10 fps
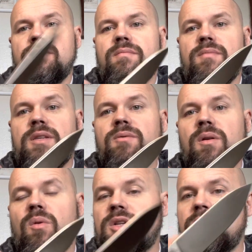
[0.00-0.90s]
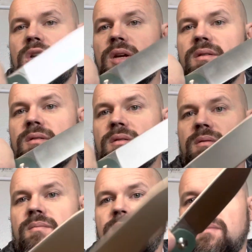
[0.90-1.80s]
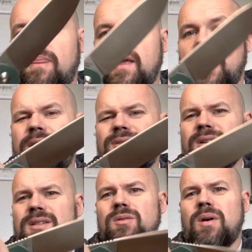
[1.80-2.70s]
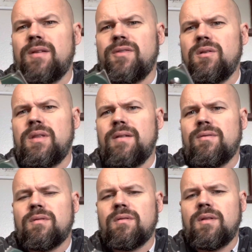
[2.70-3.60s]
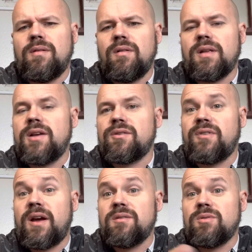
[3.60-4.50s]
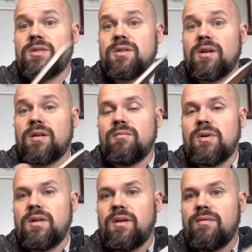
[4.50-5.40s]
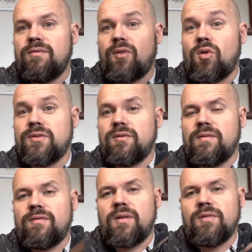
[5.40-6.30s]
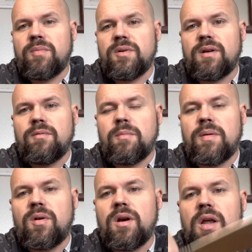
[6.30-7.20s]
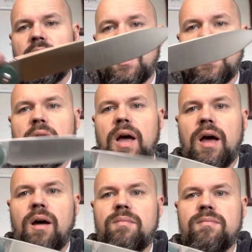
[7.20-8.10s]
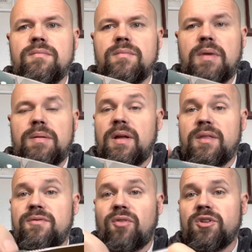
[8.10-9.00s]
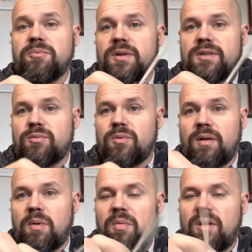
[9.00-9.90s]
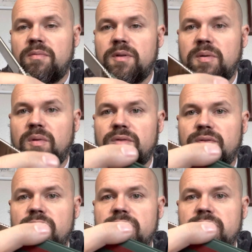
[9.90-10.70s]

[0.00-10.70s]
This one works good. Kaiser does quite a few. They have, the Kaiser Feist was one of the first front flippers I remember. Maybe not the first, but it's just one I remember to be one of the first.